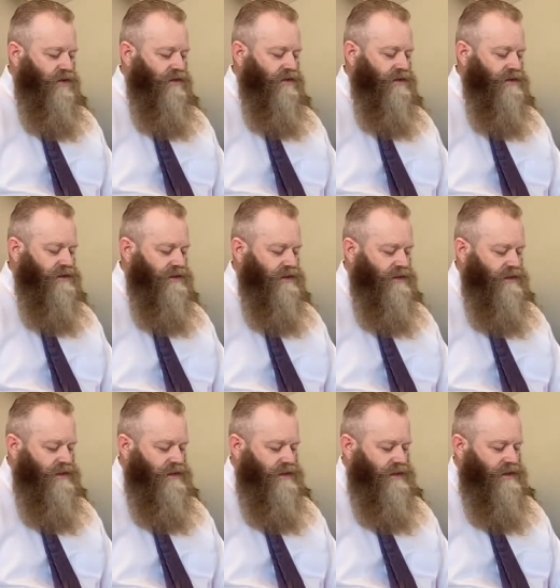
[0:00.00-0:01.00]
world,
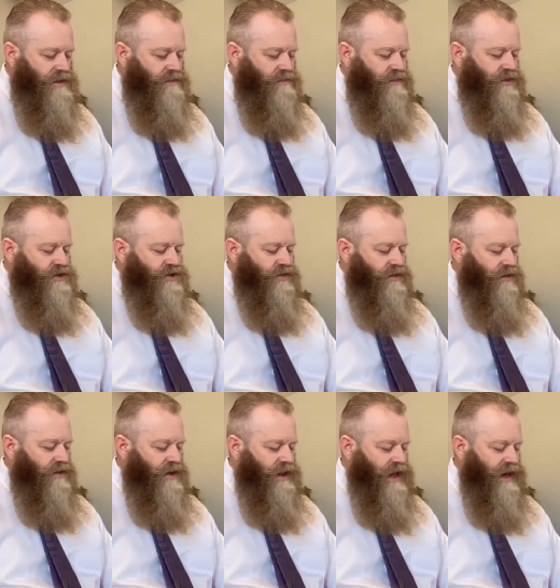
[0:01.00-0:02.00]
but you
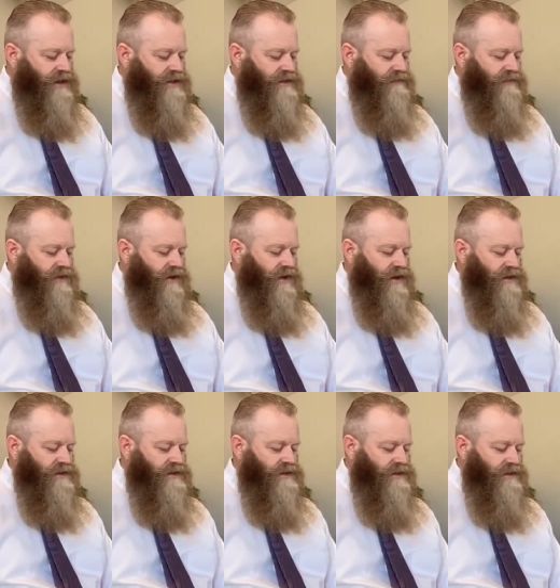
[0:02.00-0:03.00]
are elect of
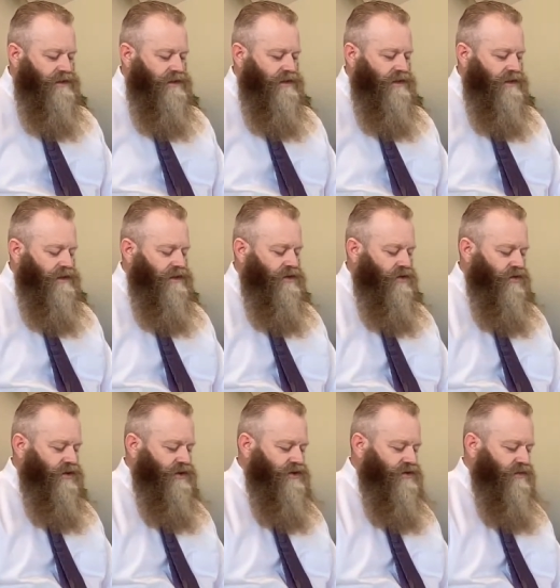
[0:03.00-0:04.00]
God
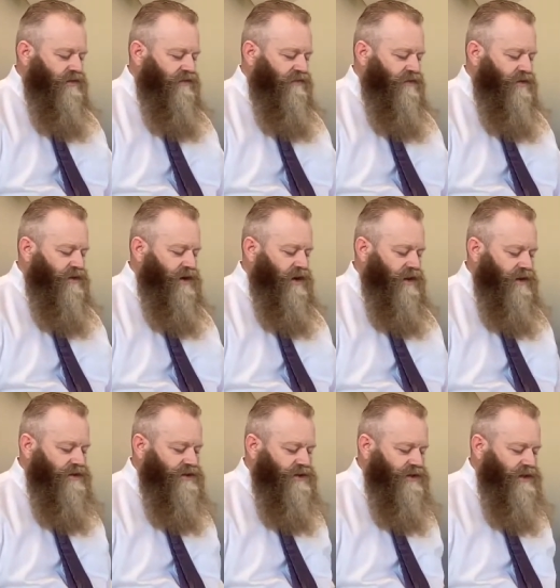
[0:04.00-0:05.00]
according to his
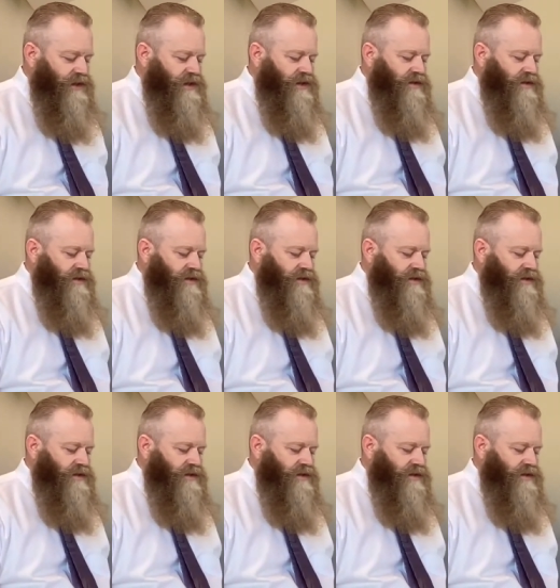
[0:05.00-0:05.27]
foreknowledge,